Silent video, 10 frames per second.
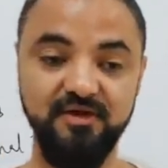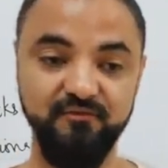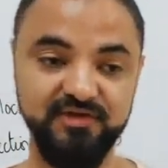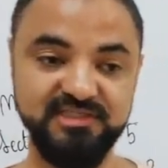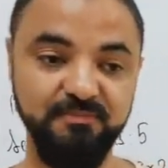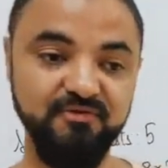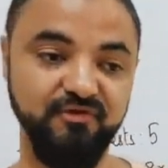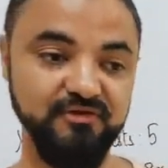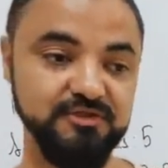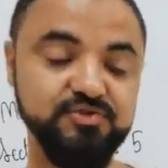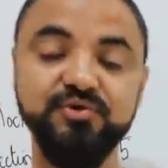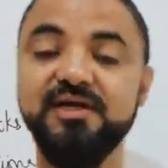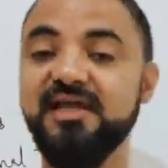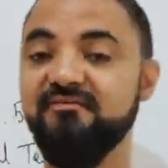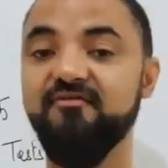For example, one of the
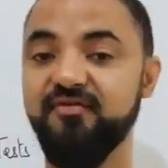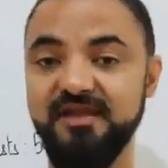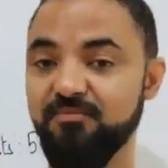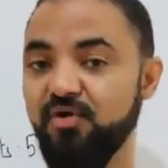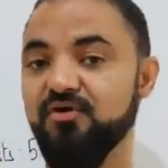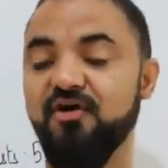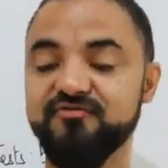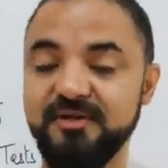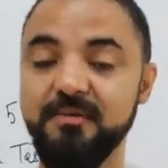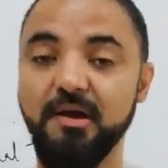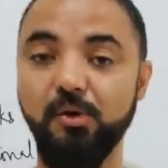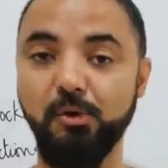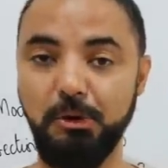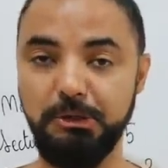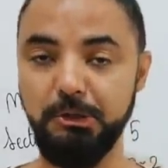student gave a free mock of some
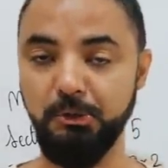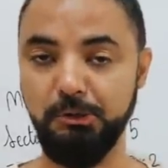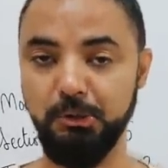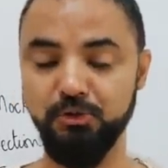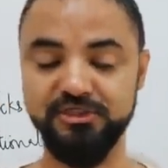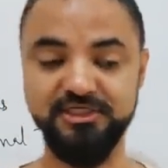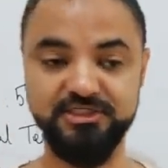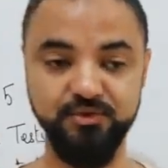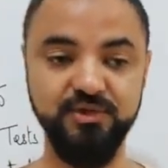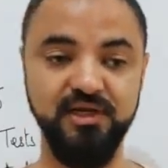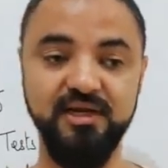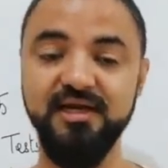coaching institute.